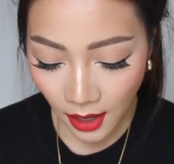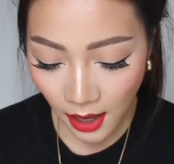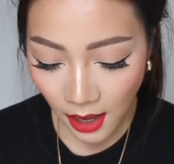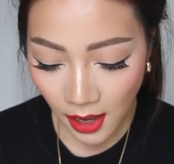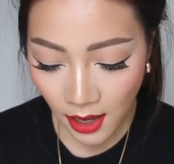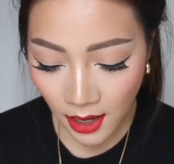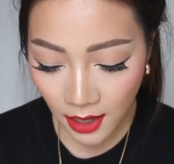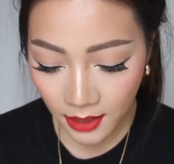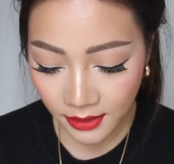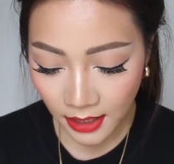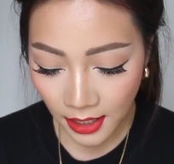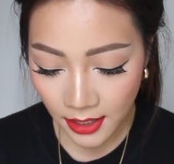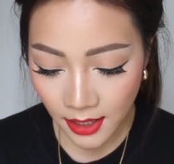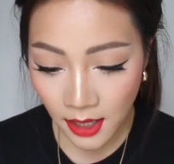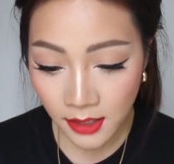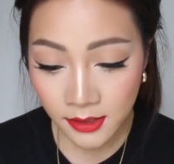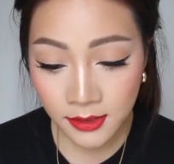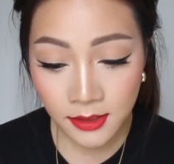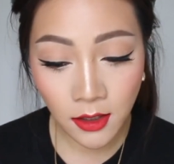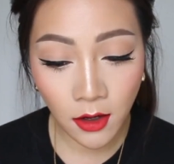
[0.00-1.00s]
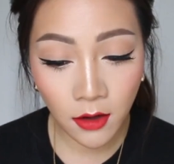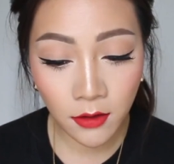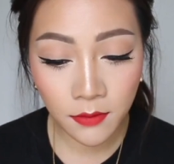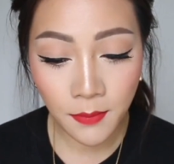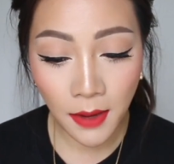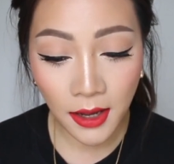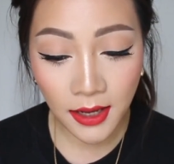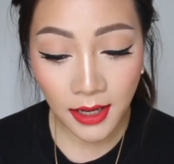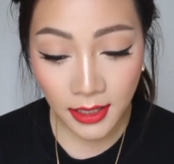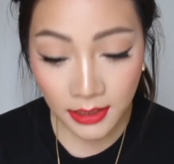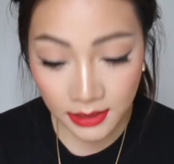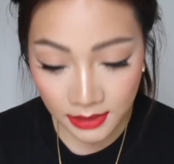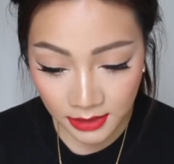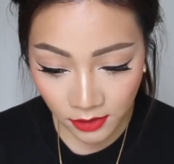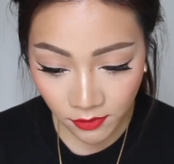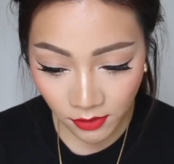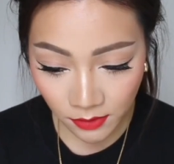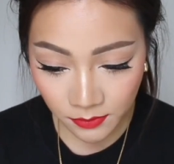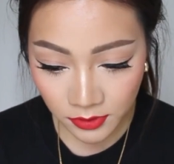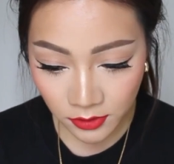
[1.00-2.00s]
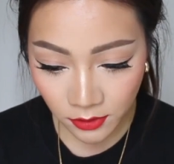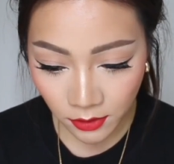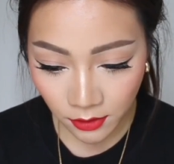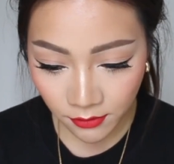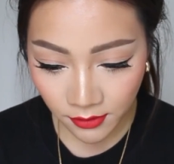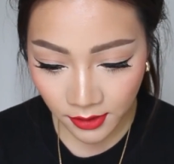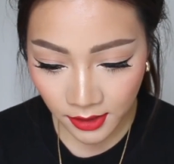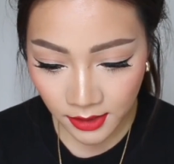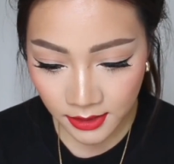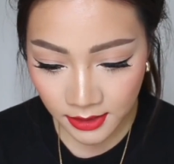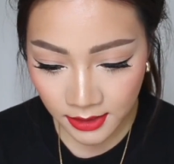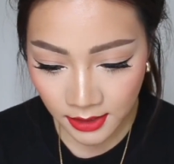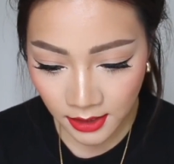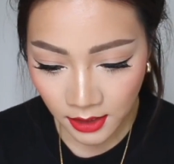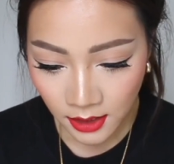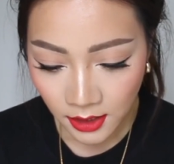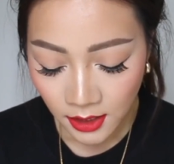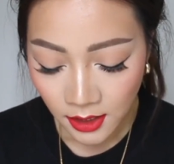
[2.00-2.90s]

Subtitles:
and I asked on my Instagram stories